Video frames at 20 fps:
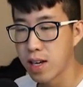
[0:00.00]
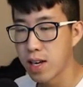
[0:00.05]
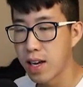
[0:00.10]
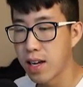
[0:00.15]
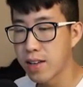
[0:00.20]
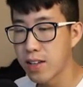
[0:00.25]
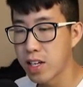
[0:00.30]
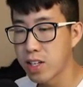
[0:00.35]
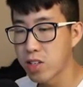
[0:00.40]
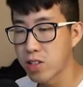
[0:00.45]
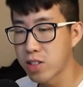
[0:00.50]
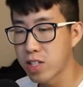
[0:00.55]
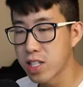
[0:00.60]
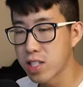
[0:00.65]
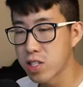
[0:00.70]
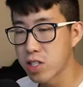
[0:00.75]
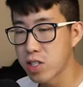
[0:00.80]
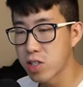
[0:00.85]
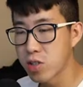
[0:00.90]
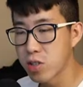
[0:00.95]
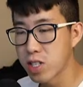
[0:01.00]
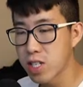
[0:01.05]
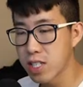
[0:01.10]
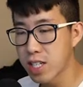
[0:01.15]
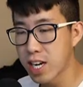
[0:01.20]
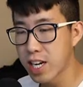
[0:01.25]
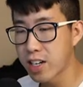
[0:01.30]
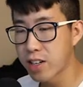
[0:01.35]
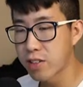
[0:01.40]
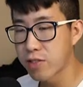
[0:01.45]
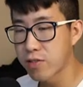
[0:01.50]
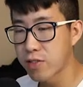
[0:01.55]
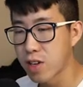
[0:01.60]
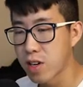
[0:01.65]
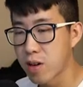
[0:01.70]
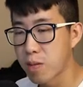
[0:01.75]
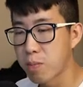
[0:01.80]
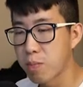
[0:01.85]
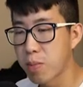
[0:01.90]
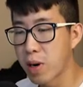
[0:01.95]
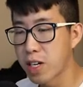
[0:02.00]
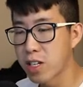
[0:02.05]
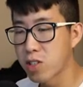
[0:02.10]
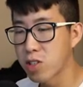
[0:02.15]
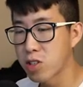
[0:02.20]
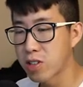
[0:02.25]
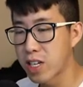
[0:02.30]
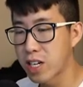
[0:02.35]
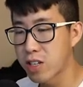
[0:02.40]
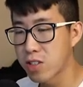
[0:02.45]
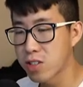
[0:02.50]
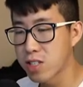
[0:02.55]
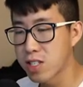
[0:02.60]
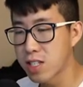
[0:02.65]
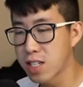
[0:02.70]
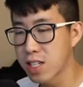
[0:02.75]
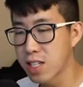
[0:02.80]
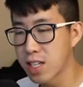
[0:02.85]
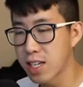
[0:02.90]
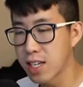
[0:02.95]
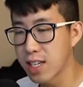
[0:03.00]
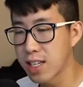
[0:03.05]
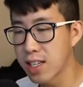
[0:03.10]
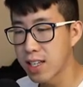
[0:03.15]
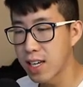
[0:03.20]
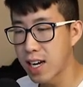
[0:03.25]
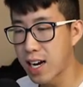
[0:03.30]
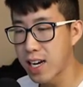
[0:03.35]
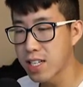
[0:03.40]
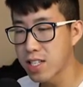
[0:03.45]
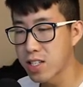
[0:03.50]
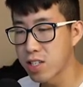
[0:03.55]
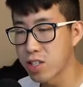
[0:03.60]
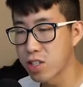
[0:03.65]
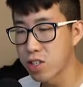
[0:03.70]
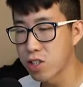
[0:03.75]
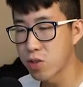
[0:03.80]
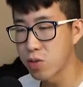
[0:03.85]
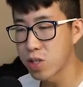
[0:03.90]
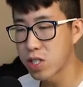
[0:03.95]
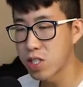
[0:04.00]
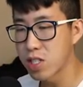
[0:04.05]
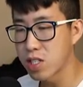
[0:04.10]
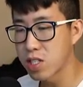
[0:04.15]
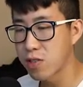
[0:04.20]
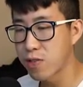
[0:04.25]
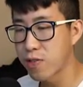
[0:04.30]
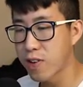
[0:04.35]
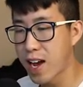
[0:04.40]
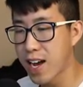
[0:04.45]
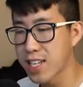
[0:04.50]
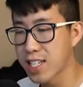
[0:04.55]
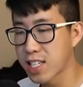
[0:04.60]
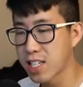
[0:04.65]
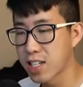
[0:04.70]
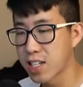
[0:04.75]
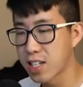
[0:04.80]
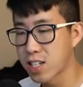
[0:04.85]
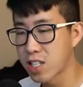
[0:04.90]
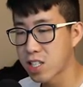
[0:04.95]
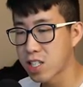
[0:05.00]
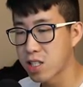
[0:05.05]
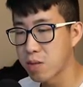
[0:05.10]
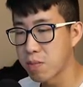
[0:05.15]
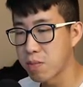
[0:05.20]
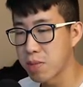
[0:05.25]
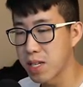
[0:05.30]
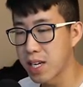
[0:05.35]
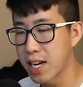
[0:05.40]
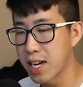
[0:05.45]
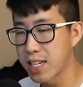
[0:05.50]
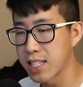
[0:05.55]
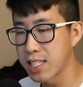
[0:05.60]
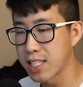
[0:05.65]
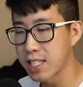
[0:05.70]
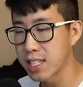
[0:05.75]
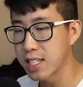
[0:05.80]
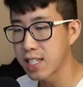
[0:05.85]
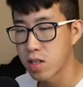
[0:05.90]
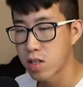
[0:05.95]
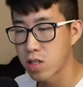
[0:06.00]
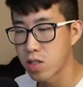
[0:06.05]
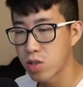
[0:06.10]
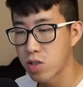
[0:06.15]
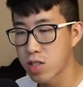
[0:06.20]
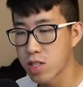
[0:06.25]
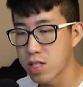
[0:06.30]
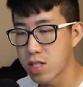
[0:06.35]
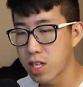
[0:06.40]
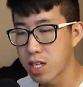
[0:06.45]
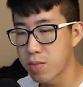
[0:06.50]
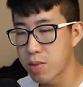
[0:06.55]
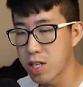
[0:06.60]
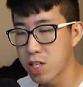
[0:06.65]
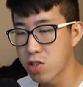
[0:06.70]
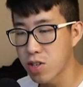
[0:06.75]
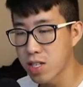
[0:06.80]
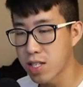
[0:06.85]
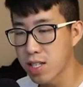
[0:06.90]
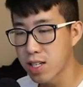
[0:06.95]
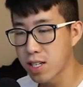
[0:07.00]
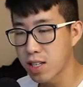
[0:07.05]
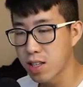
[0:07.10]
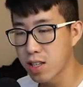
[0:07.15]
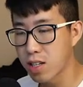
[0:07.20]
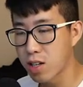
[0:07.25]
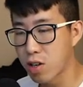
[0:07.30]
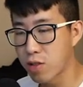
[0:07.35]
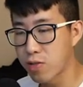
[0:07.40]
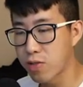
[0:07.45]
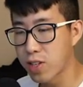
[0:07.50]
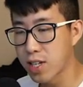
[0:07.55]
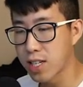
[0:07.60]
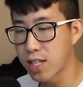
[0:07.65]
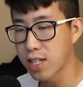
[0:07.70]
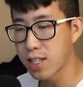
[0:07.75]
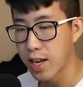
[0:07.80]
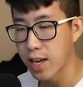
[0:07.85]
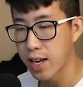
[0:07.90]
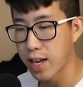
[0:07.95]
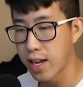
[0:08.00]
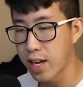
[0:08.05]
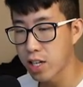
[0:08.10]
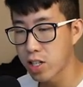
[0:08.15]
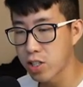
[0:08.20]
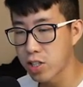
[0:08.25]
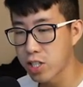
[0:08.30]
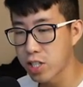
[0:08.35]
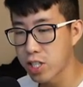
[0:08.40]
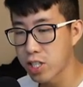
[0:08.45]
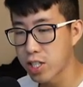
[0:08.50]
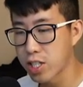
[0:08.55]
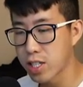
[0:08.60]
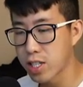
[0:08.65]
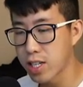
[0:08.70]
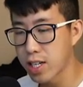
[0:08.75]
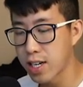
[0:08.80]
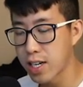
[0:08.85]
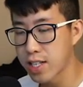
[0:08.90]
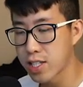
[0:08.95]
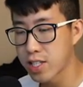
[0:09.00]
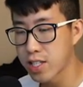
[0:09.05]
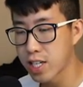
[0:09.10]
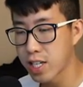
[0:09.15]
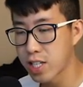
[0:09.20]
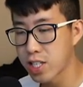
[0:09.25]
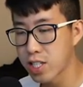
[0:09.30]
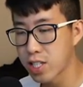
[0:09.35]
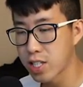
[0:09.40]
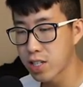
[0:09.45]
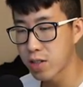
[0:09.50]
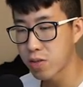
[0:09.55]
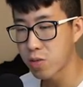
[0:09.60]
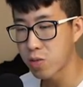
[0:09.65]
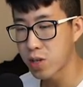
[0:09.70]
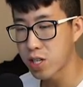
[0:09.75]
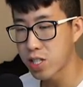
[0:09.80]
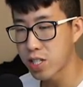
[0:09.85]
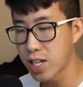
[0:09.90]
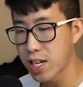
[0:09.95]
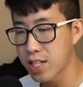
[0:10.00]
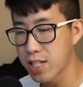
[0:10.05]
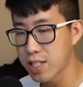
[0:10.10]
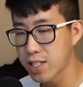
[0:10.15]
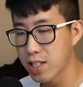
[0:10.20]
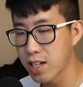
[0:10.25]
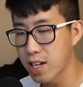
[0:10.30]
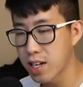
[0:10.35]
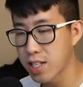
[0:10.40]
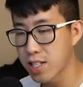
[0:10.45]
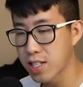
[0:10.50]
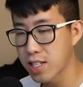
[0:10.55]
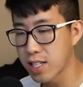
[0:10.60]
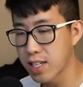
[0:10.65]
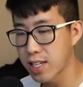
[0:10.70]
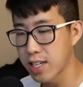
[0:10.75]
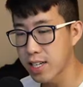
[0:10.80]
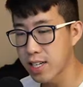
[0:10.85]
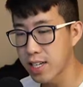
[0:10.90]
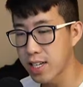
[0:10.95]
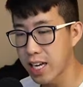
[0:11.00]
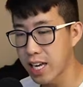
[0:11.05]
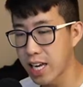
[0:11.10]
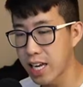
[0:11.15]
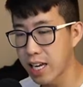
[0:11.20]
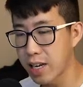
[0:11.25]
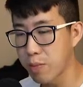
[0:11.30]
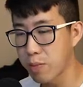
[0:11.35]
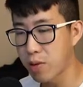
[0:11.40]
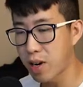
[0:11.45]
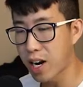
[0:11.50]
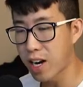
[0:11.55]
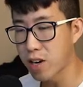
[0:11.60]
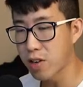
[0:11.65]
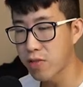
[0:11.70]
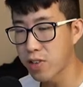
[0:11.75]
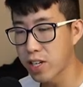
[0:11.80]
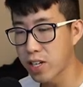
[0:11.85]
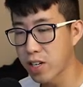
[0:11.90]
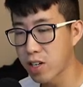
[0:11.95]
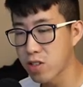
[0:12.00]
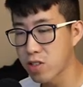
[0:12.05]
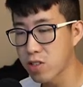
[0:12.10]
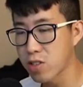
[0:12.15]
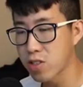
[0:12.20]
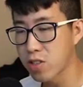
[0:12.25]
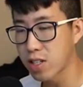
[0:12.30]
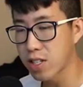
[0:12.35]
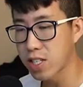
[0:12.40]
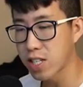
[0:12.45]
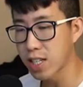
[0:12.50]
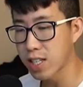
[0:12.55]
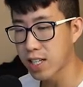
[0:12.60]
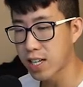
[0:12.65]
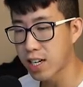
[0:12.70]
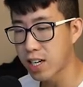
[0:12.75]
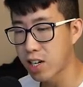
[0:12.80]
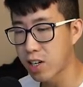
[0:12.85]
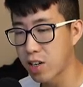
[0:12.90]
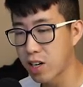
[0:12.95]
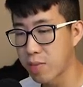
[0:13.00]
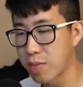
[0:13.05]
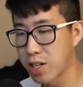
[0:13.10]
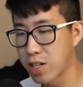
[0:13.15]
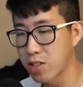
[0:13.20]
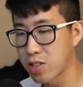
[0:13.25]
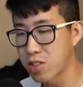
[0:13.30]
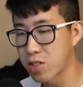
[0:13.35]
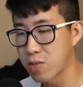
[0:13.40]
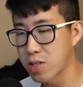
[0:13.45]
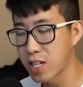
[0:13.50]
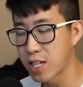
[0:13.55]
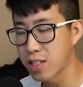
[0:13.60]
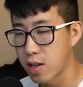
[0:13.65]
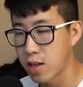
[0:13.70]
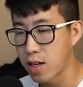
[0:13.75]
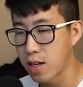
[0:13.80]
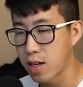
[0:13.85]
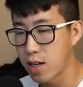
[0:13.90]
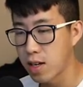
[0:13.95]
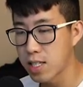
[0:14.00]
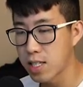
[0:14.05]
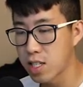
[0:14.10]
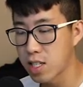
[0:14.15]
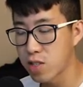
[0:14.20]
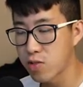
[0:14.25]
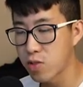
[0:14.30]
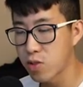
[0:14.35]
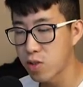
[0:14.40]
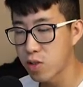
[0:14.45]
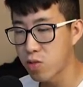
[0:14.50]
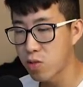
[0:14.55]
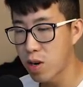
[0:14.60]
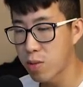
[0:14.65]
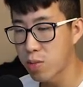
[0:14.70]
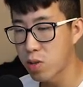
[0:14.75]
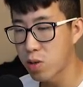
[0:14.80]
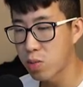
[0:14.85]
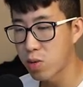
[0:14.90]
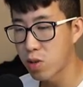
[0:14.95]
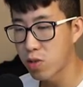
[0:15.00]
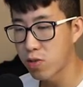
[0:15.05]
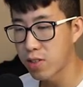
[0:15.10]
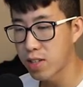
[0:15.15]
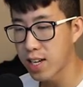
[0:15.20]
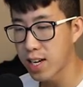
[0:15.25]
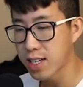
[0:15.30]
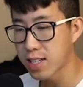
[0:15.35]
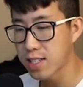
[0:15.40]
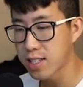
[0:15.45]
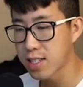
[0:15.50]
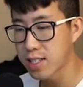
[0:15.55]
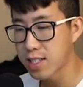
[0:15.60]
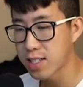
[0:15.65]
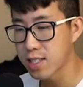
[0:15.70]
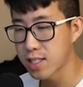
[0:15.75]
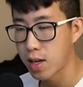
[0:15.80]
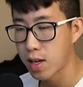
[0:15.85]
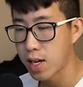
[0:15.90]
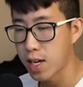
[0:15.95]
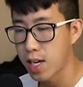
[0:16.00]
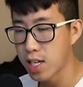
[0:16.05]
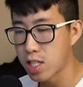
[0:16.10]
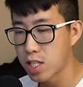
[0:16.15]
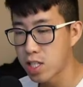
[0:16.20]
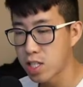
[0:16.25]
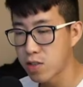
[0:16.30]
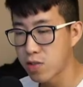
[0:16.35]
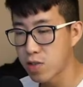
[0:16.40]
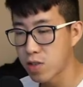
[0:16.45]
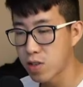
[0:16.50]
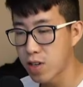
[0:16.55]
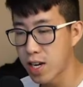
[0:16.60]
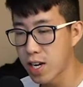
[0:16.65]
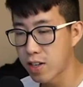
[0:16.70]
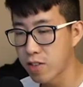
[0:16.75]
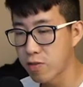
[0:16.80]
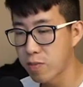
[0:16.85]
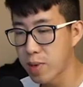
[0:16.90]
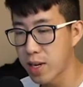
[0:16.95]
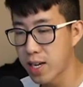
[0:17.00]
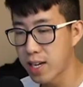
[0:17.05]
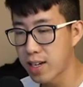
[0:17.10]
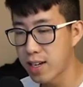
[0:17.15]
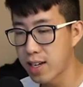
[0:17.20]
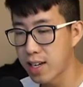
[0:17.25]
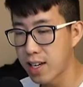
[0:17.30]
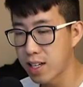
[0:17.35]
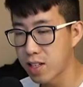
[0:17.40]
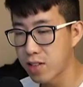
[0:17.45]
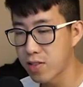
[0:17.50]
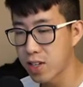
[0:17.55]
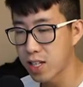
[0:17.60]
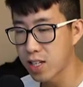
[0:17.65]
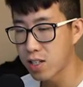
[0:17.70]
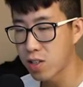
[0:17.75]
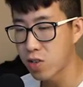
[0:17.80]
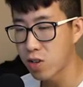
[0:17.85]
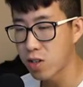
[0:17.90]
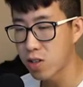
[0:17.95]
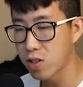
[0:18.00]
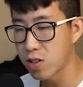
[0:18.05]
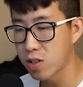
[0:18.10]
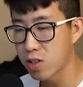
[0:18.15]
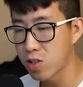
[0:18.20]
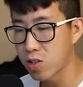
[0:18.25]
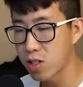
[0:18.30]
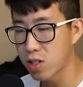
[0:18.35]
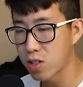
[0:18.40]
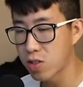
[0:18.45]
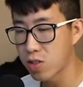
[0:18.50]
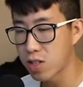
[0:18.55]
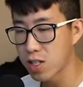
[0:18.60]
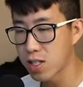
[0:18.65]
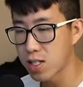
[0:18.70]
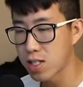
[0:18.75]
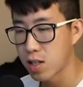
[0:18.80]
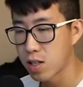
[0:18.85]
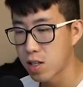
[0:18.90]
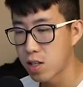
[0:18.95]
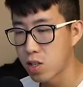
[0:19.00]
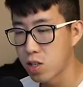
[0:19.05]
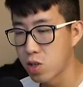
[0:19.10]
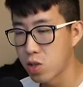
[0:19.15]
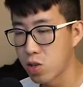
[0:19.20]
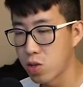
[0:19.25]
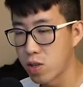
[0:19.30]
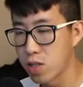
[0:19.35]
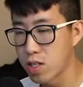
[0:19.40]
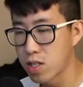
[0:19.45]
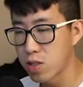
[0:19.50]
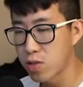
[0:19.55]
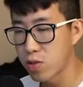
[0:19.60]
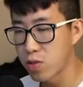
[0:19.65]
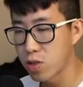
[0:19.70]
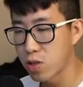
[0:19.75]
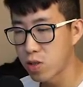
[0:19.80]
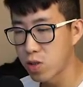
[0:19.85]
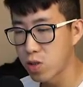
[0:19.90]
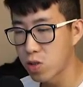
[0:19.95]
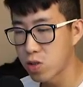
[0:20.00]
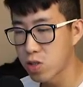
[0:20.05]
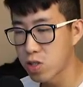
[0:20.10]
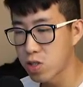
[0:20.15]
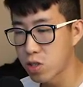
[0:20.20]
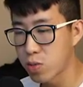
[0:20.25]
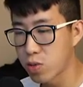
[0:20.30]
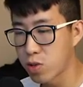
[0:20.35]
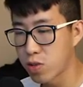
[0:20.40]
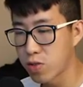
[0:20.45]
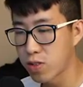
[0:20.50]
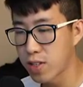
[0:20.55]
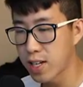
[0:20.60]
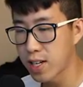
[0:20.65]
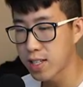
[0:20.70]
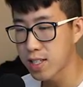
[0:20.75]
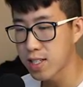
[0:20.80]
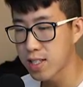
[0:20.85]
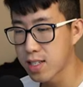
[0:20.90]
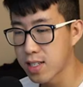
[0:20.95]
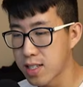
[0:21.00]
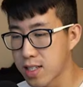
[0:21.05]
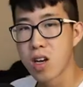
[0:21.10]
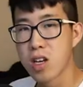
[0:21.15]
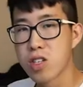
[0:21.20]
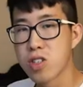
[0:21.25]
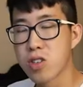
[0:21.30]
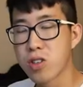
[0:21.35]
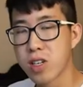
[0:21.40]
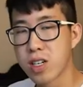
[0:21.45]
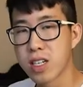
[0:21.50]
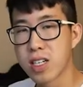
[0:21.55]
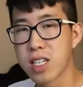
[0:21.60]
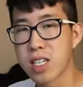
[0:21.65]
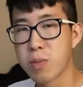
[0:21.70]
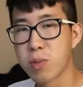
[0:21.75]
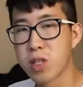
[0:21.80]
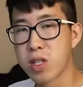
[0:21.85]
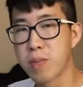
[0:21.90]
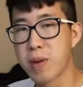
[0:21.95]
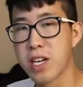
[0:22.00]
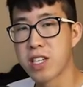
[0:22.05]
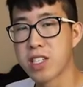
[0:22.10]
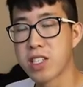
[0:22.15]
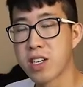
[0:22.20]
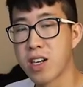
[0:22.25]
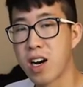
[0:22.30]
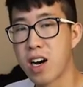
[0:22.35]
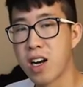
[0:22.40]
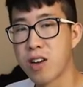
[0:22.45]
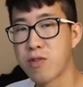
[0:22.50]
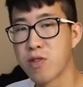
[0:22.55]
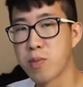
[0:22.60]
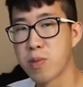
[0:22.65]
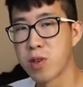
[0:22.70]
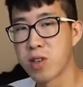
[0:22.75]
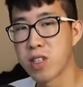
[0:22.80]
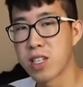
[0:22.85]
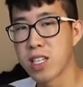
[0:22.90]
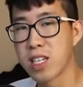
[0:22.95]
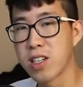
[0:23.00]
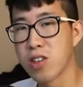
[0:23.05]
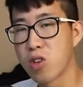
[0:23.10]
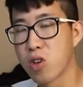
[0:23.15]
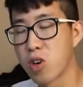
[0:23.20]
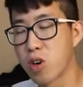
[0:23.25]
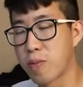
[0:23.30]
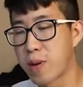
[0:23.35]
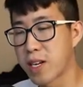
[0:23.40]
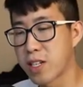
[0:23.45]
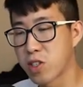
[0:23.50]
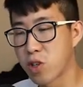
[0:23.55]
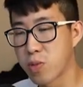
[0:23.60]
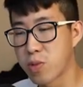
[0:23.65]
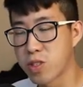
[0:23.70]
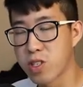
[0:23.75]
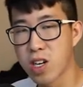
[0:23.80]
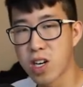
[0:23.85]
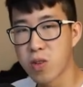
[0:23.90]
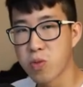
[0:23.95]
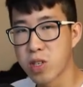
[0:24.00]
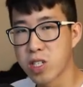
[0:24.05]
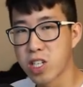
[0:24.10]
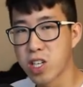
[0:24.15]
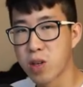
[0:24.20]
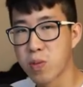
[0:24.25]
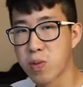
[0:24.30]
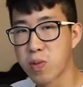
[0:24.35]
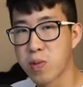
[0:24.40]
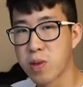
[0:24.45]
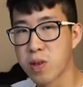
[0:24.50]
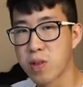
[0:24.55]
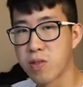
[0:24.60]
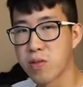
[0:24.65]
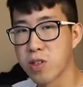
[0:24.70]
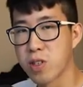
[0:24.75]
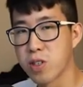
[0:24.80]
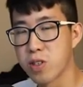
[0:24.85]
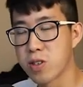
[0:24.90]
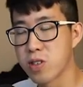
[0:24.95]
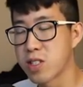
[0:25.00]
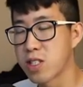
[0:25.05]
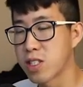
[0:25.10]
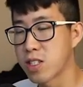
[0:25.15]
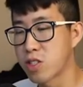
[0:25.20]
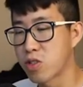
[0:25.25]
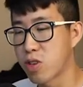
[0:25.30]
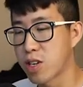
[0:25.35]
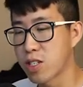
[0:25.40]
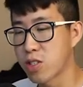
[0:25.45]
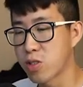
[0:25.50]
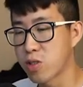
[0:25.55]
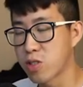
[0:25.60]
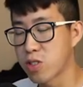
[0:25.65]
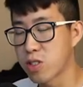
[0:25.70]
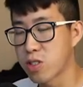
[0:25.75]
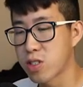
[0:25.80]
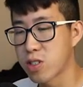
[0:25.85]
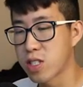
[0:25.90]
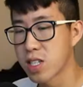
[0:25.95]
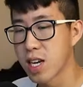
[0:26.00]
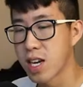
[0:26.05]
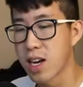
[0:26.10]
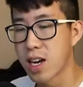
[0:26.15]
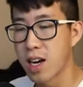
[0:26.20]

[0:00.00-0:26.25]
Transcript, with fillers: And then you'll need to do this kind of bundle that you'll see in the ICU, which is Fast Hugs BID. So, this is going to be addressing their feeding, analgesia, and sedation, which I discussed in a prior video. So, you can check that out on my YouTube channel. And T is for thromboprophylaxis, H is for head of bed elevated greater than 30 degrees, U is for ulcer prophylaxis. So, you're going to need to put the patient on famotidine or pantoprazole, which help reduce stress ulcers.